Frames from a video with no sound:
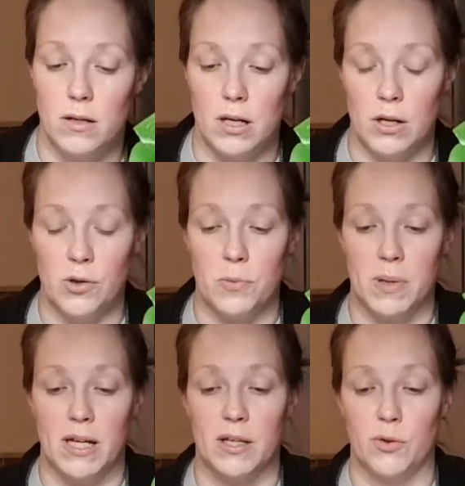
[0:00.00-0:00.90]
another
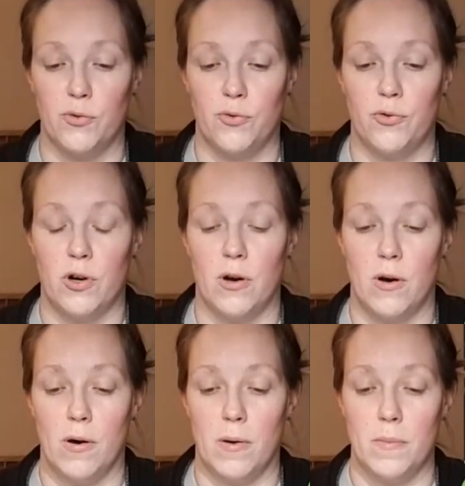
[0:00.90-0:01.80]
plant
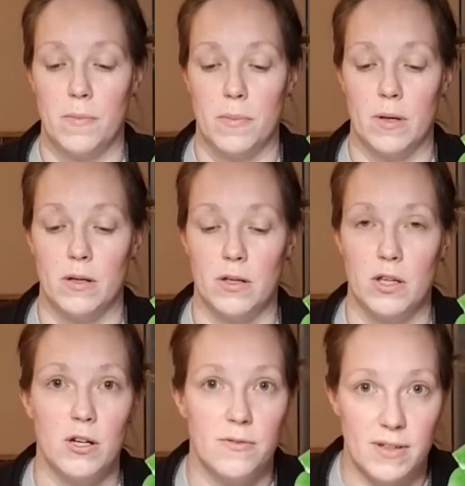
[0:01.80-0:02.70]
from
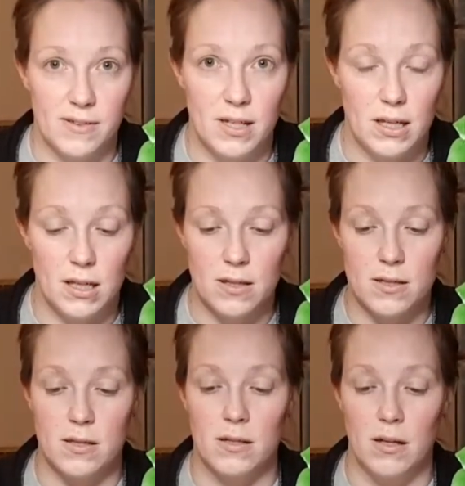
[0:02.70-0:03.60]

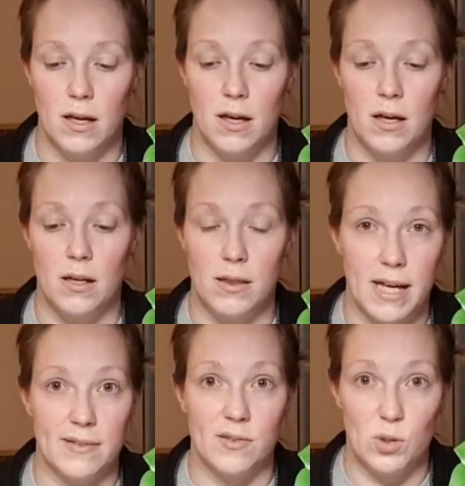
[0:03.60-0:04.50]
Grönväxtriket
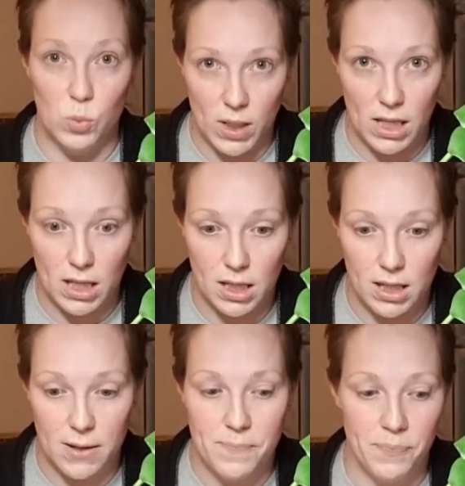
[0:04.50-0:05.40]
last week
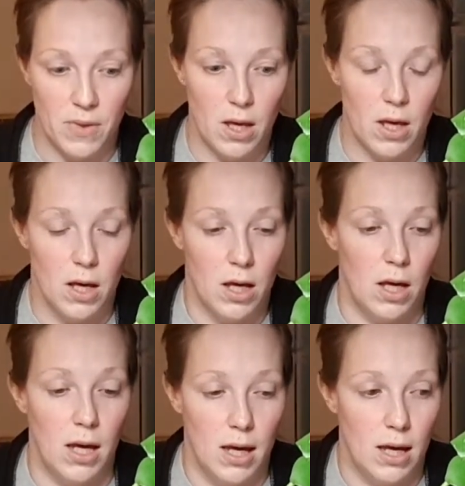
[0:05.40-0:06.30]

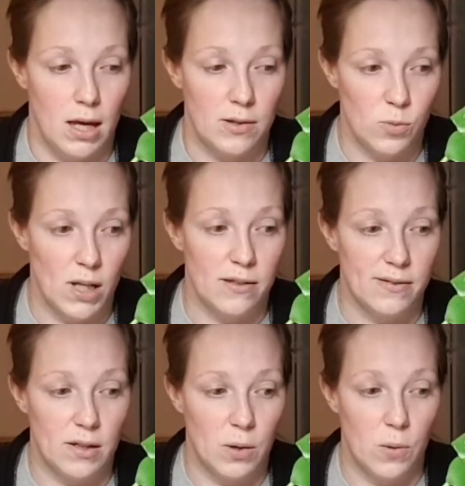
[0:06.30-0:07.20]
as well.
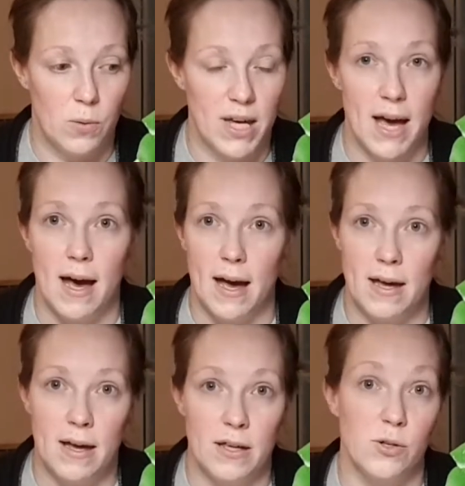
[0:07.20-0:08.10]
So
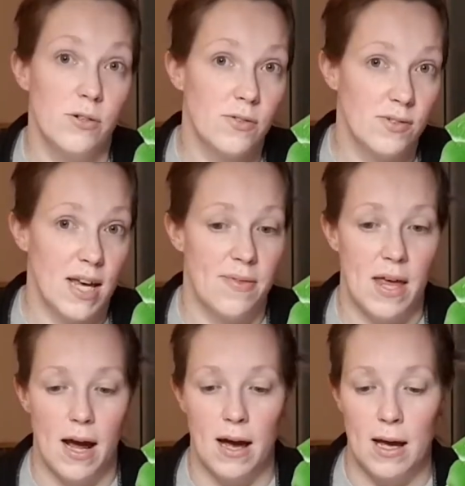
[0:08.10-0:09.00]
yeah, you could say
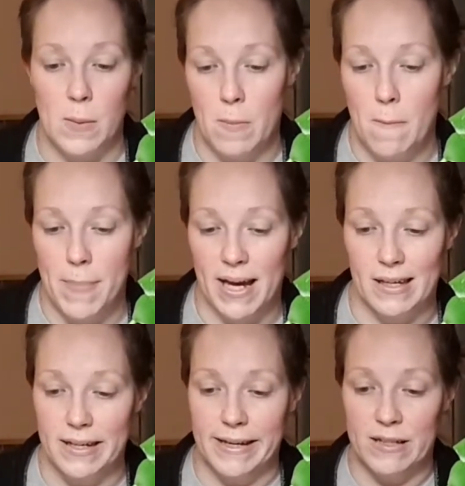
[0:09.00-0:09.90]
that I'm
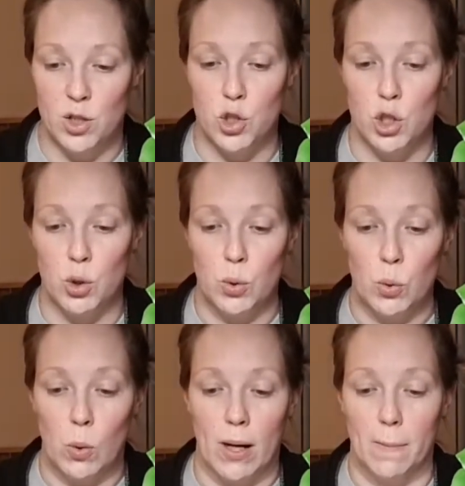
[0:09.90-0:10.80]
back
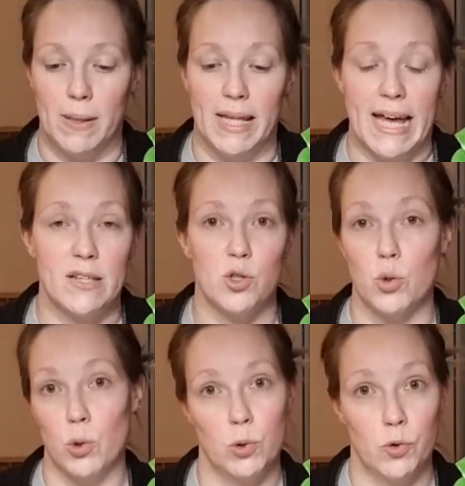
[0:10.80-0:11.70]
into plant
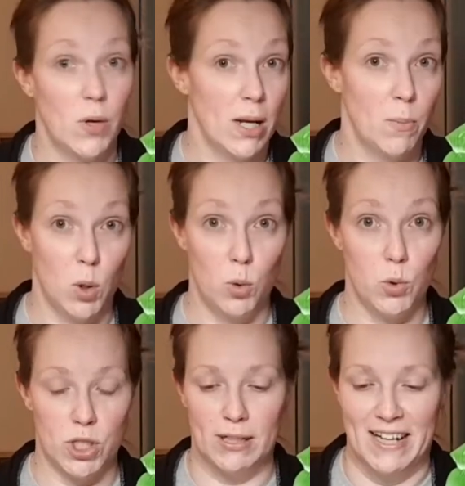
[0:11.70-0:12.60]
ordering mode.